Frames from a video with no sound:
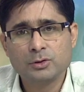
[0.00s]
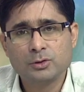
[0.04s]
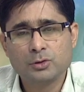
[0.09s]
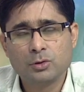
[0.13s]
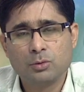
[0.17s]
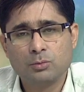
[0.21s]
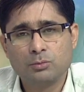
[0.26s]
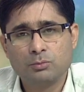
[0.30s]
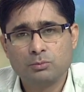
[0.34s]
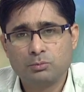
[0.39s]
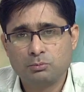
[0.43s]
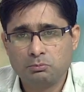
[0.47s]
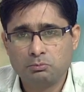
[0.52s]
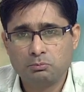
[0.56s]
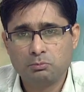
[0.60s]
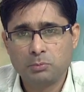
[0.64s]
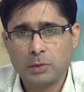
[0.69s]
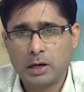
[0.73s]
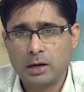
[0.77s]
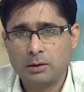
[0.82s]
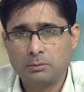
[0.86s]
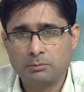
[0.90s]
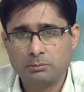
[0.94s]
So,
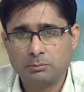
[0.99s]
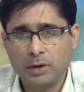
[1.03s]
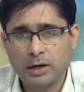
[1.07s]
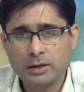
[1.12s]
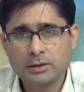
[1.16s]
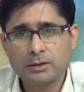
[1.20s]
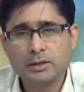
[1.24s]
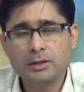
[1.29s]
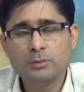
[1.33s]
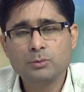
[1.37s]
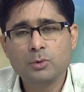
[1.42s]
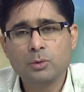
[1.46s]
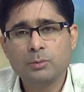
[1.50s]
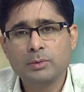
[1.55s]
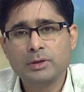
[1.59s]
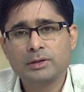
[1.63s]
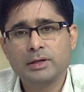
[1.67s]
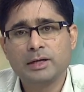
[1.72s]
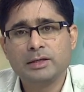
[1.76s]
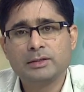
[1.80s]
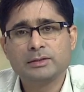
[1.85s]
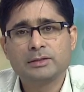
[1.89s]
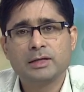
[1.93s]
uh, Bhakti
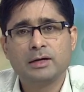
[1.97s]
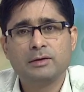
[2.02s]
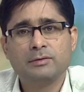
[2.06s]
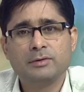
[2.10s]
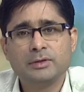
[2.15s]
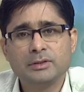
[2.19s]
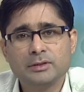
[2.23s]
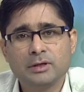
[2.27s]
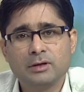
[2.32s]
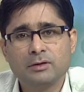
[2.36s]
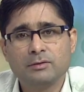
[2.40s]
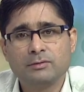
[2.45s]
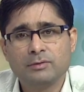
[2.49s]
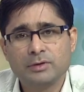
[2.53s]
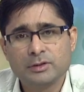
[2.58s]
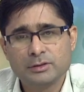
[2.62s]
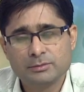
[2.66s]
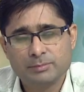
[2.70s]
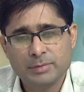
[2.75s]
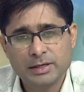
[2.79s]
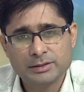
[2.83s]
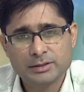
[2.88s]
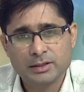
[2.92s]
movement itself deserve
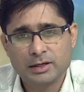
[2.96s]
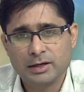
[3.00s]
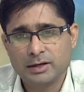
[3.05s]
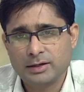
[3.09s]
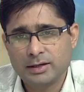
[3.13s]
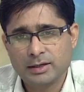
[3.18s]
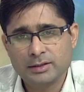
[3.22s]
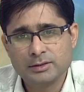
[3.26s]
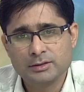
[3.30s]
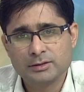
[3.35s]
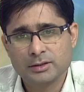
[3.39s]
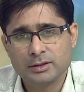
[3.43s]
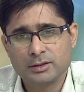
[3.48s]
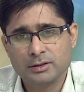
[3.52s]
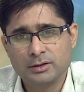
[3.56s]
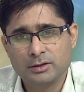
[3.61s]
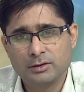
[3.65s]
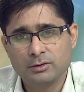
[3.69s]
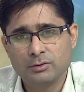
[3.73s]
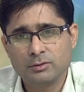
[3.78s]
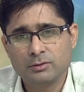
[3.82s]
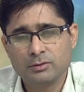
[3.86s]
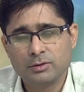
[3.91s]
a special
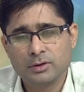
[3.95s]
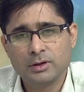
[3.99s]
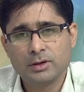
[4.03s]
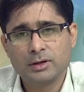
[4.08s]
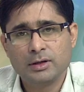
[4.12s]
attention, you know,